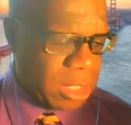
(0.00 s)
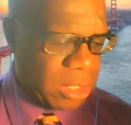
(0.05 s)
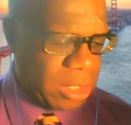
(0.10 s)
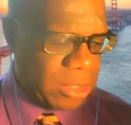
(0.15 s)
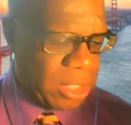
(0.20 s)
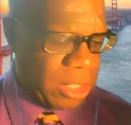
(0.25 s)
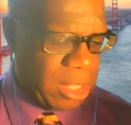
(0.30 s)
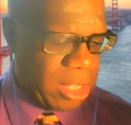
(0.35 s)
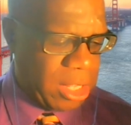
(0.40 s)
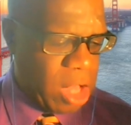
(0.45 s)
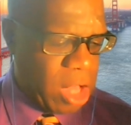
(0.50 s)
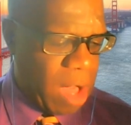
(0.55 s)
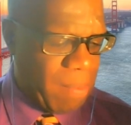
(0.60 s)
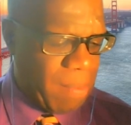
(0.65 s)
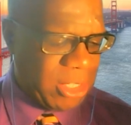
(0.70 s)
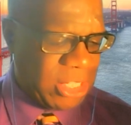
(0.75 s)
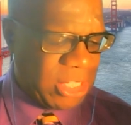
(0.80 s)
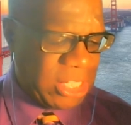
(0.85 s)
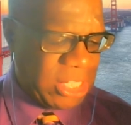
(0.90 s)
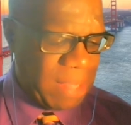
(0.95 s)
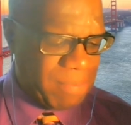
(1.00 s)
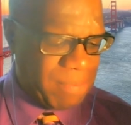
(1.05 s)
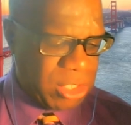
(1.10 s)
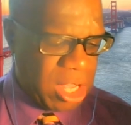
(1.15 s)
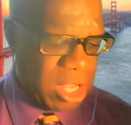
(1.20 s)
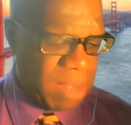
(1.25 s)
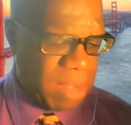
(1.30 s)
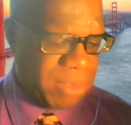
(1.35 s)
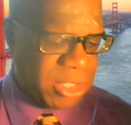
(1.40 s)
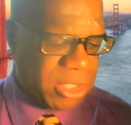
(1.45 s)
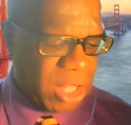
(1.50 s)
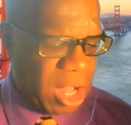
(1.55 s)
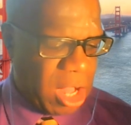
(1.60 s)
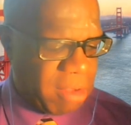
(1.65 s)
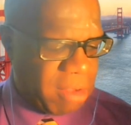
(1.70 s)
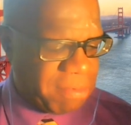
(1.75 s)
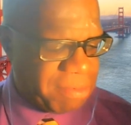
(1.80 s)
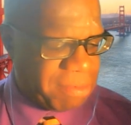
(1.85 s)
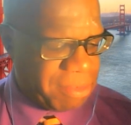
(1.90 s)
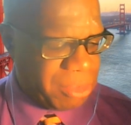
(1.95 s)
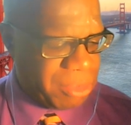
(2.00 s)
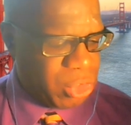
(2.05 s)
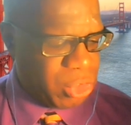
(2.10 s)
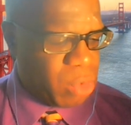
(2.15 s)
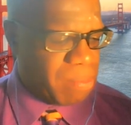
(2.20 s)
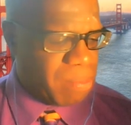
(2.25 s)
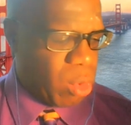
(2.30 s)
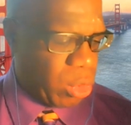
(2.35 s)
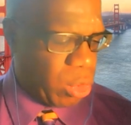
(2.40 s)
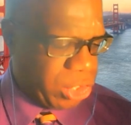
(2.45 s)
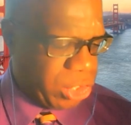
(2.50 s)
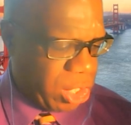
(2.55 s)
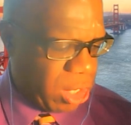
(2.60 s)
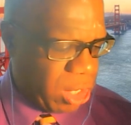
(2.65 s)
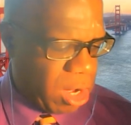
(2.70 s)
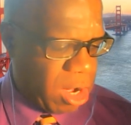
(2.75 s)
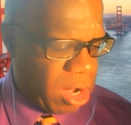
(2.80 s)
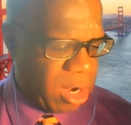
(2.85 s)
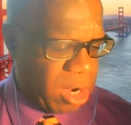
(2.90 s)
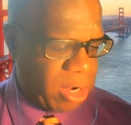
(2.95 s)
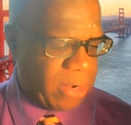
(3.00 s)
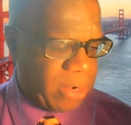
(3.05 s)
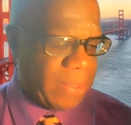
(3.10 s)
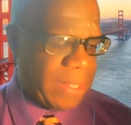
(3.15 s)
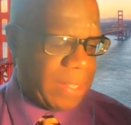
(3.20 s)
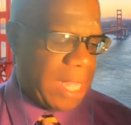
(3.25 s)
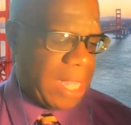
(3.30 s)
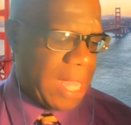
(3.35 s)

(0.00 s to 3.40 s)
The common symptoms of pneumonia are